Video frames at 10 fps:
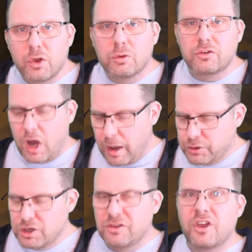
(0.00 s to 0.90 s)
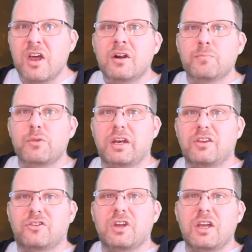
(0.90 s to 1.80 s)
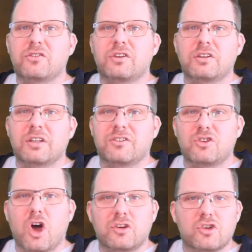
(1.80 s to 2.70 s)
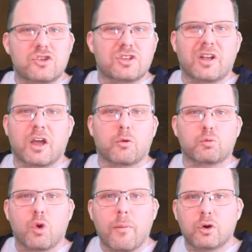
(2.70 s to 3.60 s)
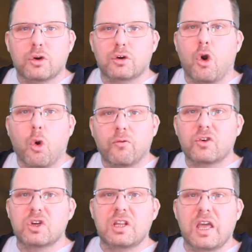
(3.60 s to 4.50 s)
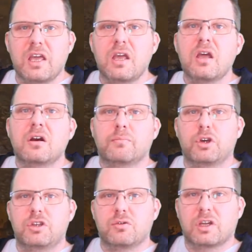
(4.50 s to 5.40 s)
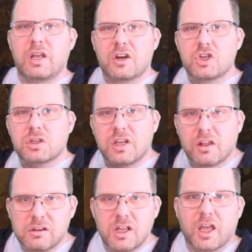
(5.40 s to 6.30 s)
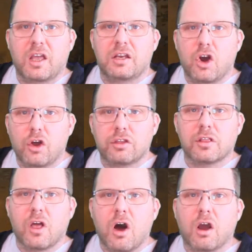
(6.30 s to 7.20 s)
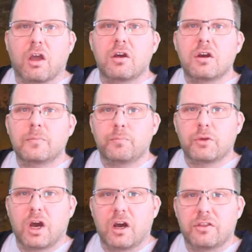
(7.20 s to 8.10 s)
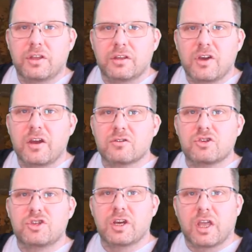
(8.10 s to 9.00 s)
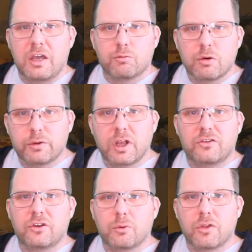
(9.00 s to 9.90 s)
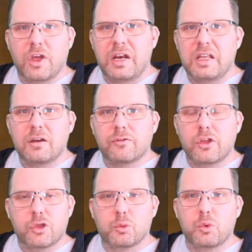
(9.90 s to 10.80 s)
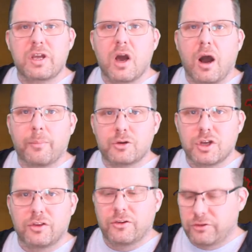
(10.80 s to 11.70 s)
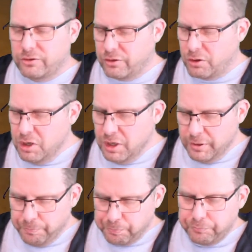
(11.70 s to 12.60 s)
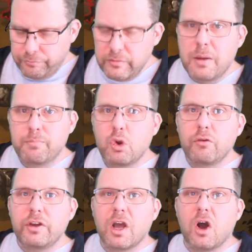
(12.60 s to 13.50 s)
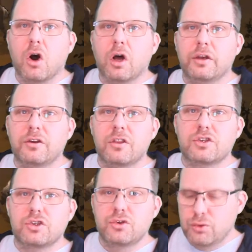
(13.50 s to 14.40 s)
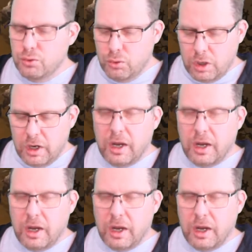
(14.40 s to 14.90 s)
those options, and it's nice that it's not just like a rubber overlay, but you can actually click and unlock the entire stick and replace it with any of the 3 options. So, moving on to